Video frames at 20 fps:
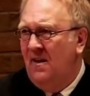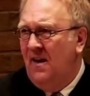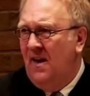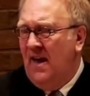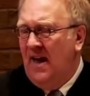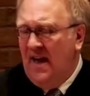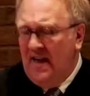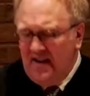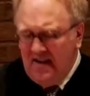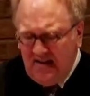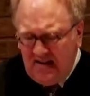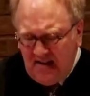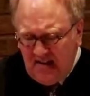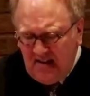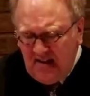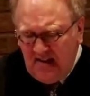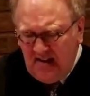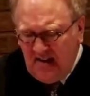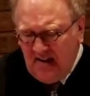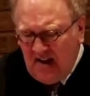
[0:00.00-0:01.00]
And
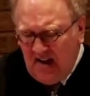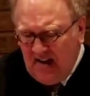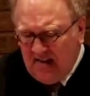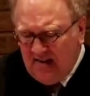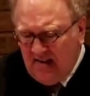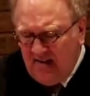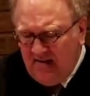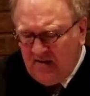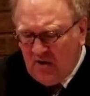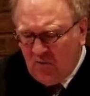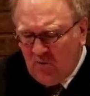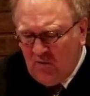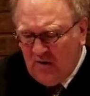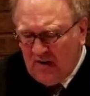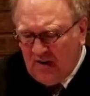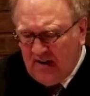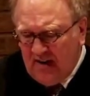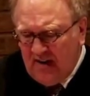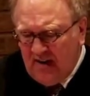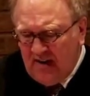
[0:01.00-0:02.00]
indeed, I think there
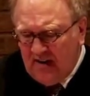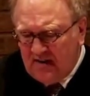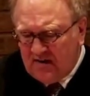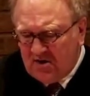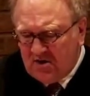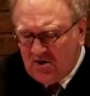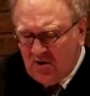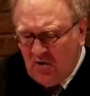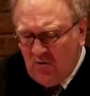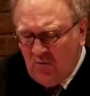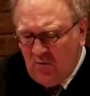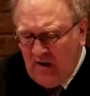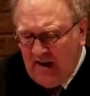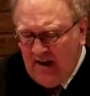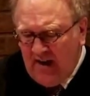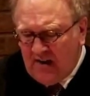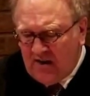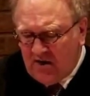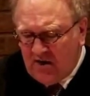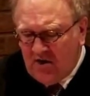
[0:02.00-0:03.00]
really is no
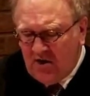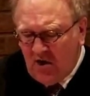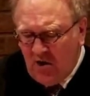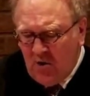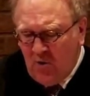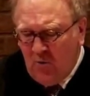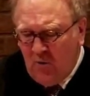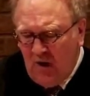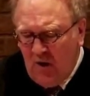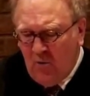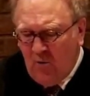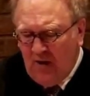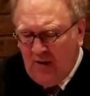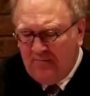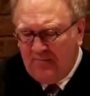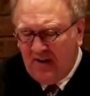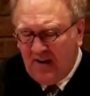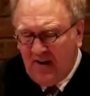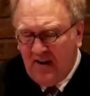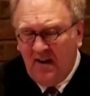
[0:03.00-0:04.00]
way to know what we
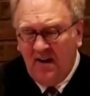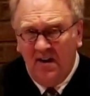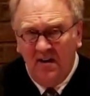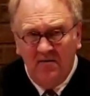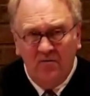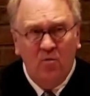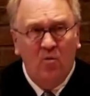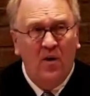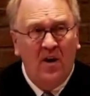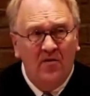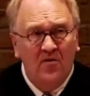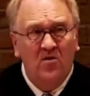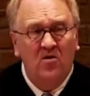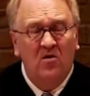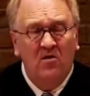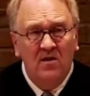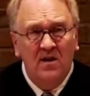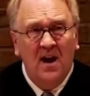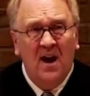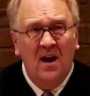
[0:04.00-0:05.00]
believe, whether
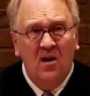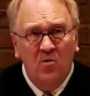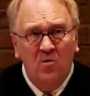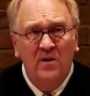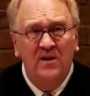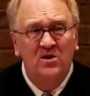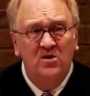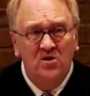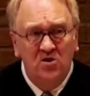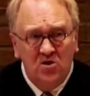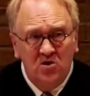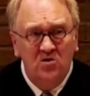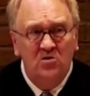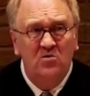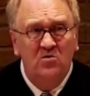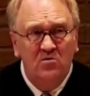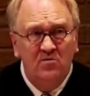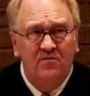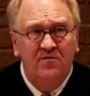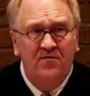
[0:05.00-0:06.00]
or not we
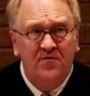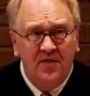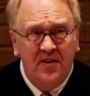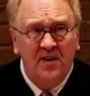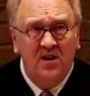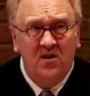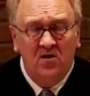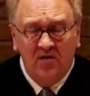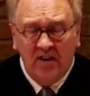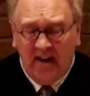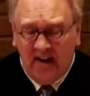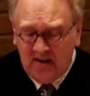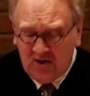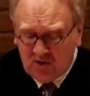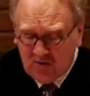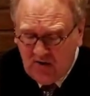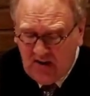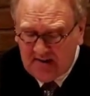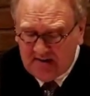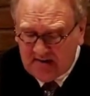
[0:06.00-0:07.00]
do fear and
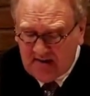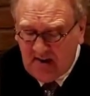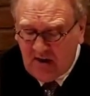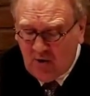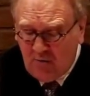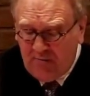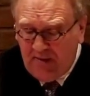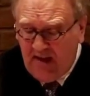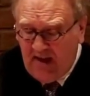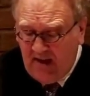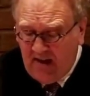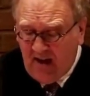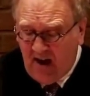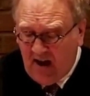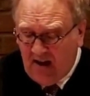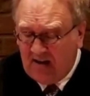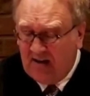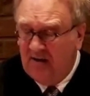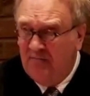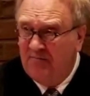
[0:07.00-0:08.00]
trust and obey
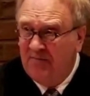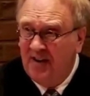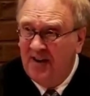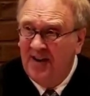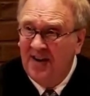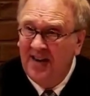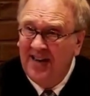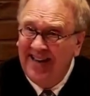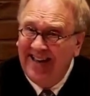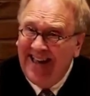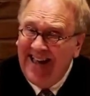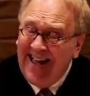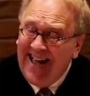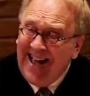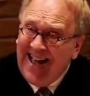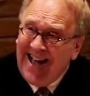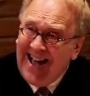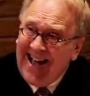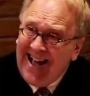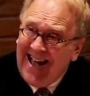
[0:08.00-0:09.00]
God completely,
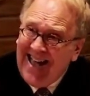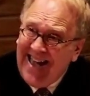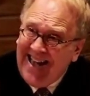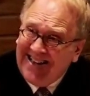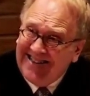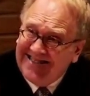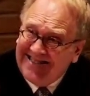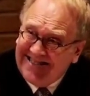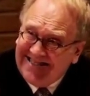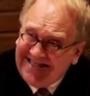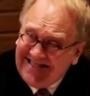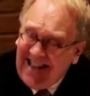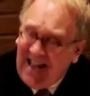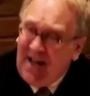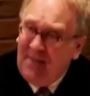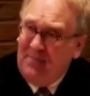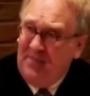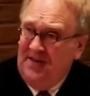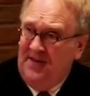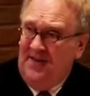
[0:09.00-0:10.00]

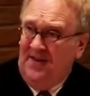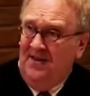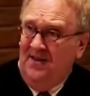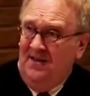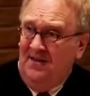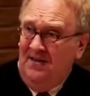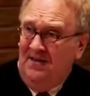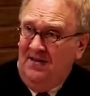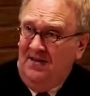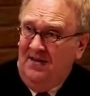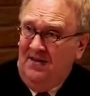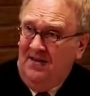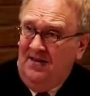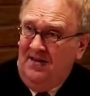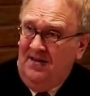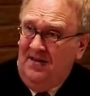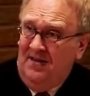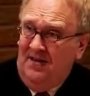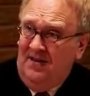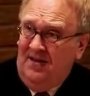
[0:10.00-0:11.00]
except
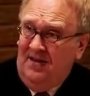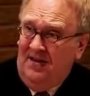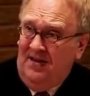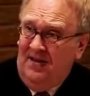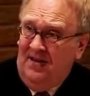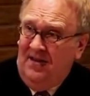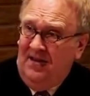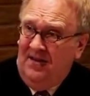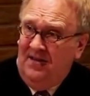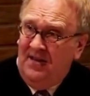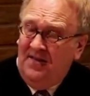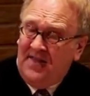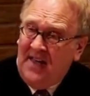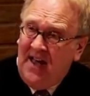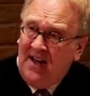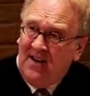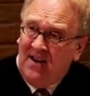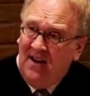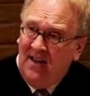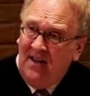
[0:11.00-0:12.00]

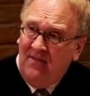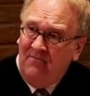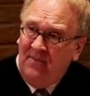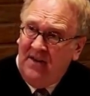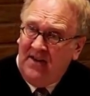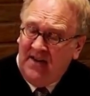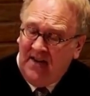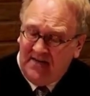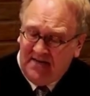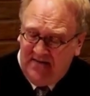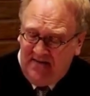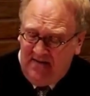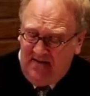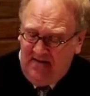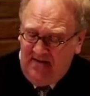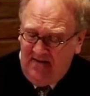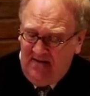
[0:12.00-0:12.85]
that claim be tested.